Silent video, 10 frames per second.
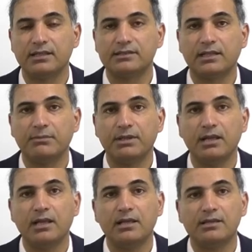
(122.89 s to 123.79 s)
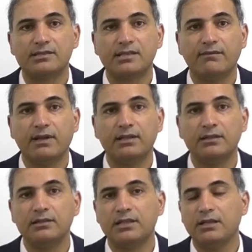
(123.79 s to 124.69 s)
is going to be
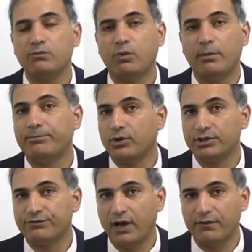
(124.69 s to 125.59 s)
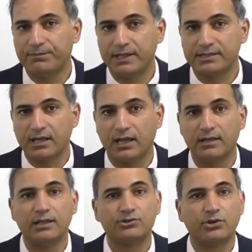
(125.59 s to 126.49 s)
seventy-one point five P S I.
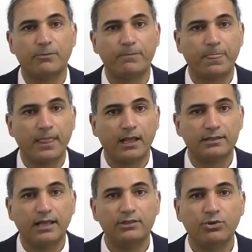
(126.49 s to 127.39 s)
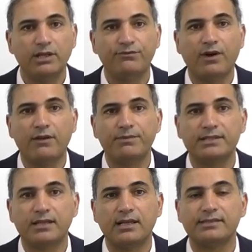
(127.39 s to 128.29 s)
So then twenty-five P
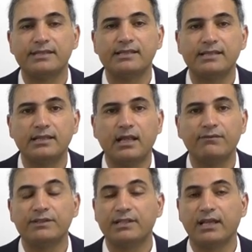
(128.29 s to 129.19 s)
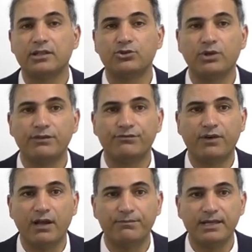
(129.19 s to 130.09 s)
S I is less than that. We take the
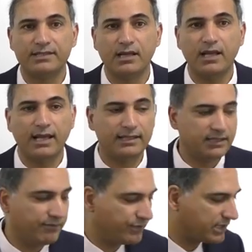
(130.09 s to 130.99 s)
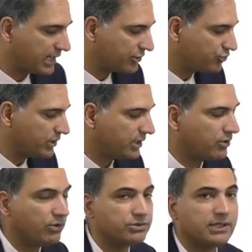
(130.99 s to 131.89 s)
twenty-five P S I and then we gradually
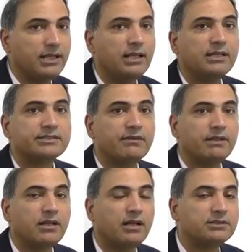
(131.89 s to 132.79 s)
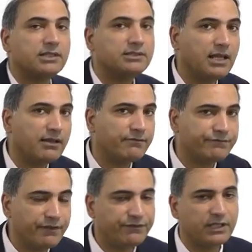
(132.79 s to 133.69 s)
go to the seven hundred
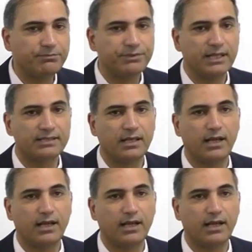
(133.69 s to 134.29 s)
fifteen P S